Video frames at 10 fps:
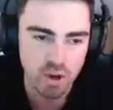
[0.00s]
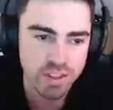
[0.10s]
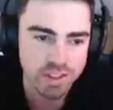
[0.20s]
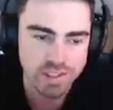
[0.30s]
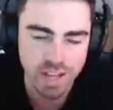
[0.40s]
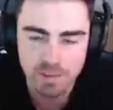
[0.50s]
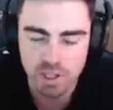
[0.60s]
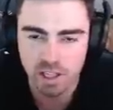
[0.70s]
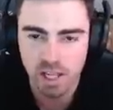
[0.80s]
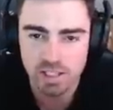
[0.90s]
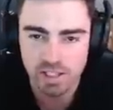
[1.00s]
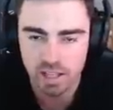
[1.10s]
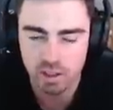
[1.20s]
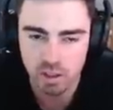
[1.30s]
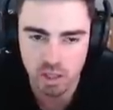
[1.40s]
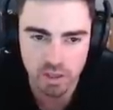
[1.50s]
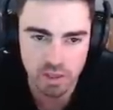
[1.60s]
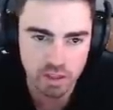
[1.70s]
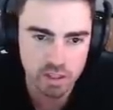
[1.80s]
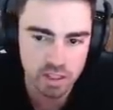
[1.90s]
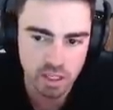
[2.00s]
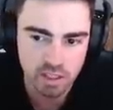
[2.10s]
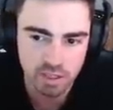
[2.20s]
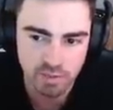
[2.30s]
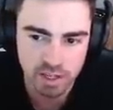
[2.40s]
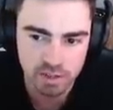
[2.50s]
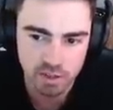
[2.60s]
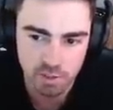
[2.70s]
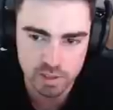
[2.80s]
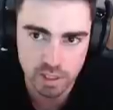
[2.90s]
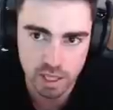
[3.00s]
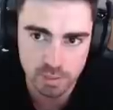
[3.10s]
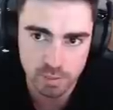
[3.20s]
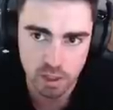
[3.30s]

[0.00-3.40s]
think this game's going to last that long. I think this next team fight determines the game.